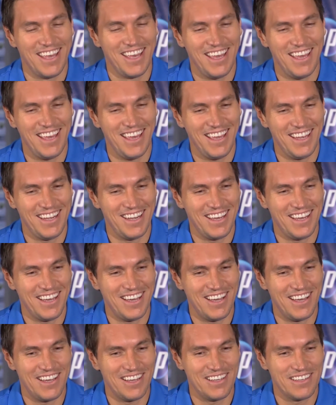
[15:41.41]
And
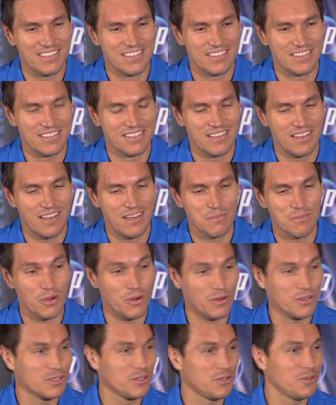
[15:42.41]
I'm
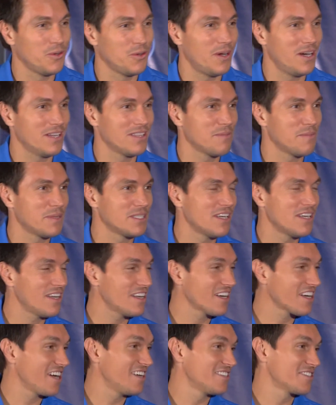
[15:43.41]
going to the
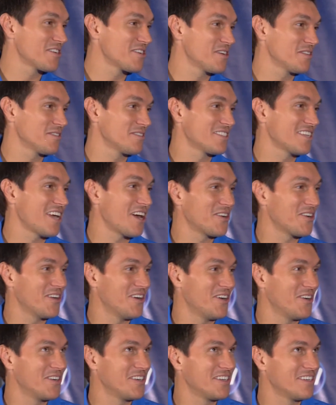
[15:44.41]
Madonna concert on
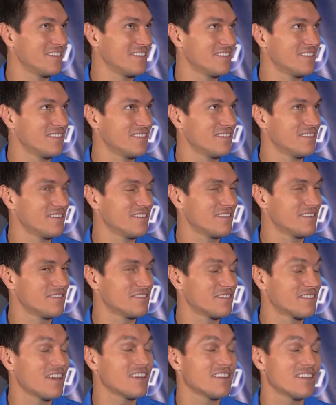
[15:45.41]

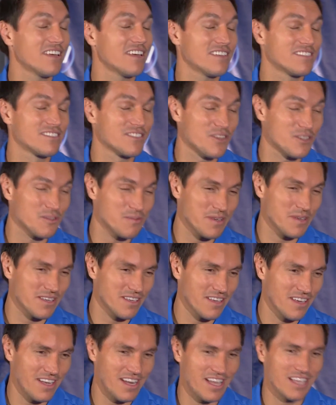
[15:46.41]
Sunday,
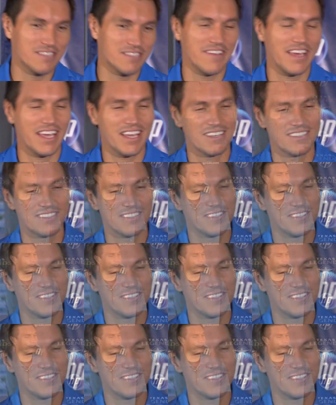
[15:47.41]
in Las Vegas.